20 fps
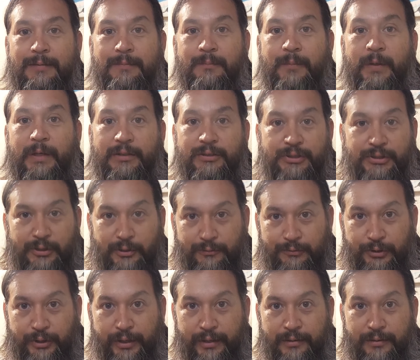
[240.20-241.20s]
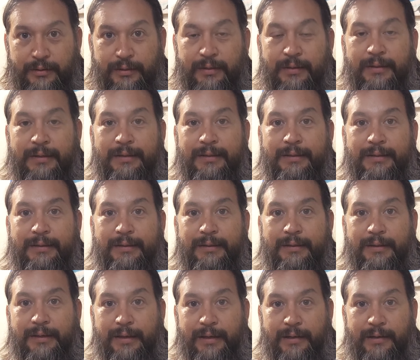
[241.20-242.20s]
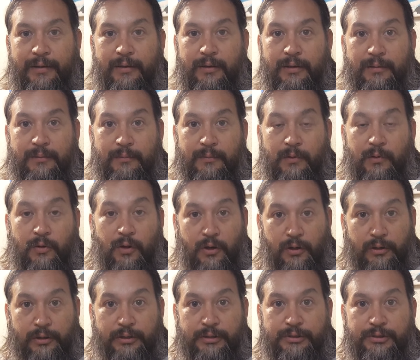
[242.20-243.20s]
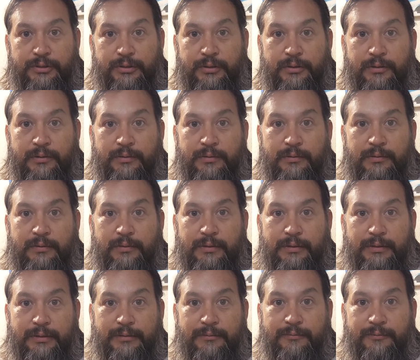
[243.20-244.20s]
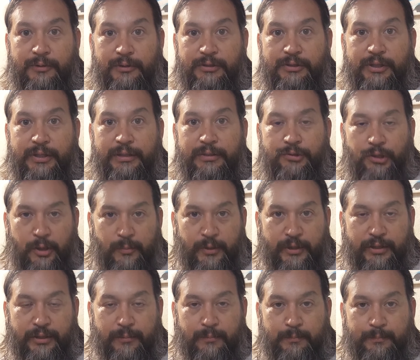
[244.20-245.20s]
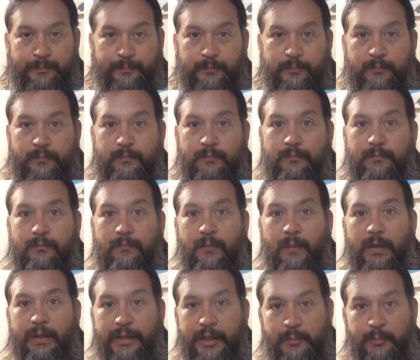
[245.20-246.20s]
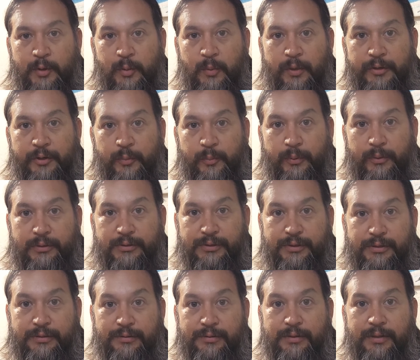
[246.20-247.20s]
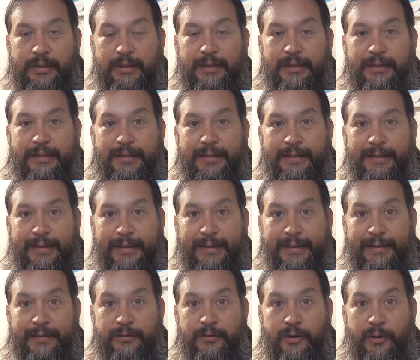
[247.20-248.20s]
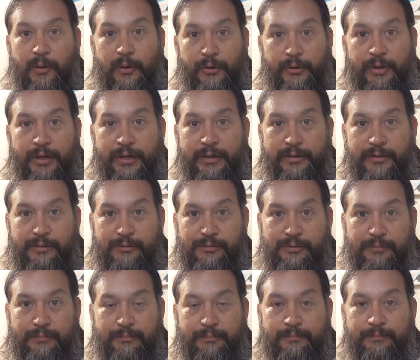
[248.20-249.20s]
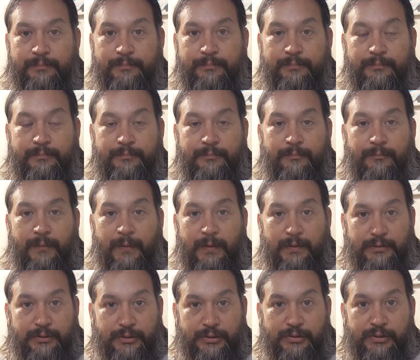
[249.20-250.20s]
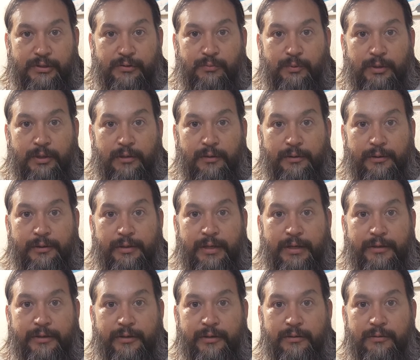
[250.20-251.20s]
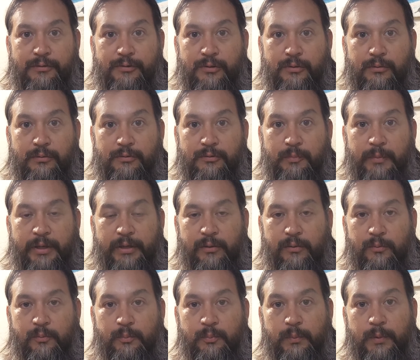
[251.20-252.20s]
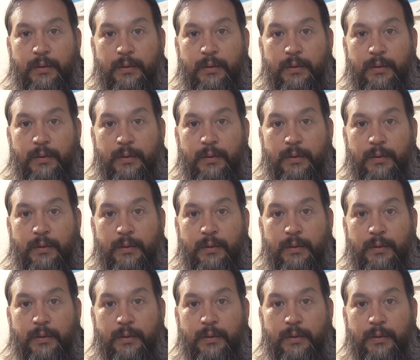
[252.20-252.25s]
Get yourself trained, get a large first aid trauma kit, keep them on your persons, and learn how to use them. Just as we learn how to use those medical